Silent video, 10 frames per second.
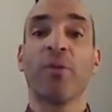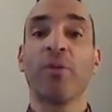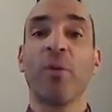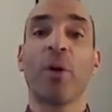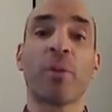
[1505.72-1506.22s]
in
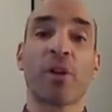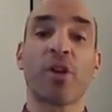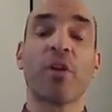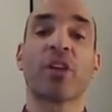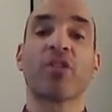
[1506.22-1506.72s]
the
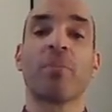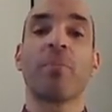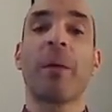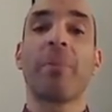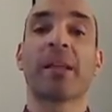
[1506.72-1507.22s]
former Soviet
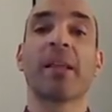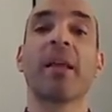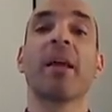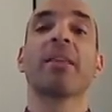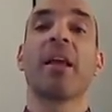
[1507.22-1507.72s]

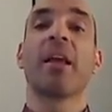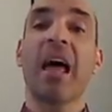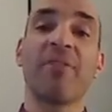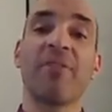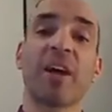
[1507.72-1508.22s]
republics,
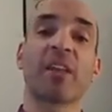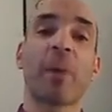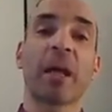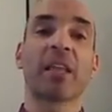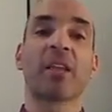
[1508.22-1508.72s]
the life
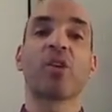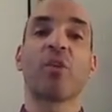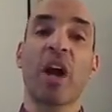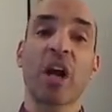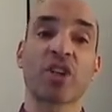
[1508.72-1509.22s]

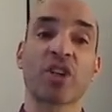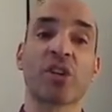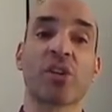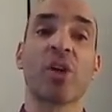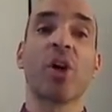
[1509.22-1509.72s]
expectancy of
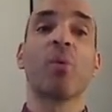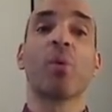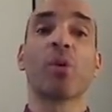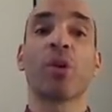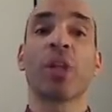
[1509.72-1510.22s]
Russians
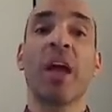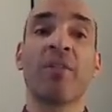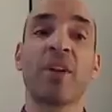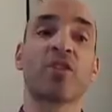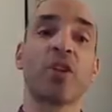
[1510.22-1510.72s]
was on
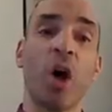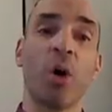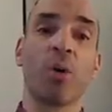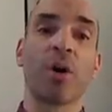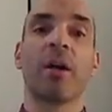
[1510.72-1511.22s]
average
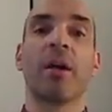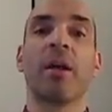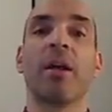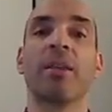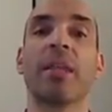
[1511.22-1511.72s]

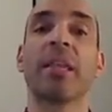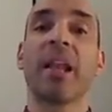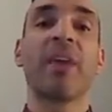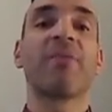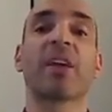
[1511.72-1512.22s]
lower
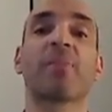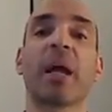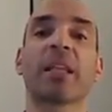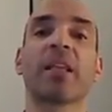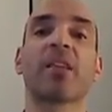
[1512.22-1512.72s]
than the life
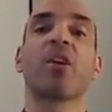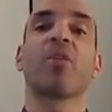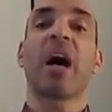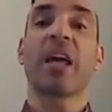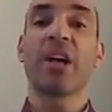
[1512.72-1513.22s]

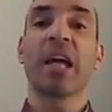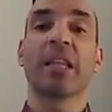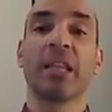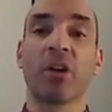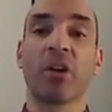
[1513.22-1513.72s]
expectancy of
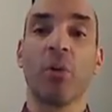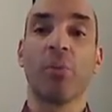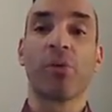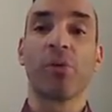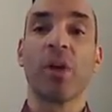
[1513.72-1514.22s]
other ethnic
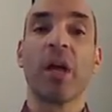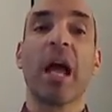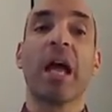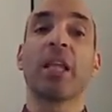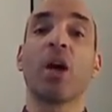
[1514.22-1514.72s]
groups,
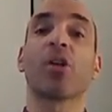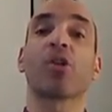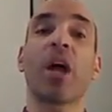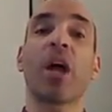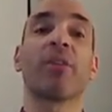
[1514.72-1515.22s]
and they
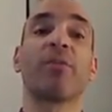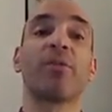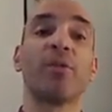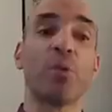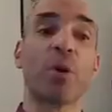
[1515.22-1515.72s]
also
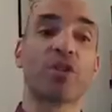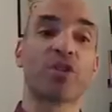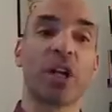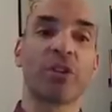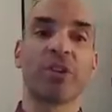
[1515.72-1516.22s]
had
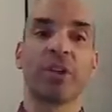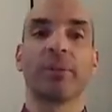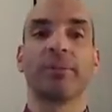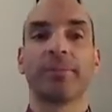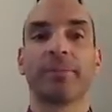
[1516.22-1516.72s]
fewer
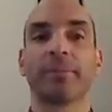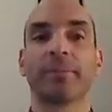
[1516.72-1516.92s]
children.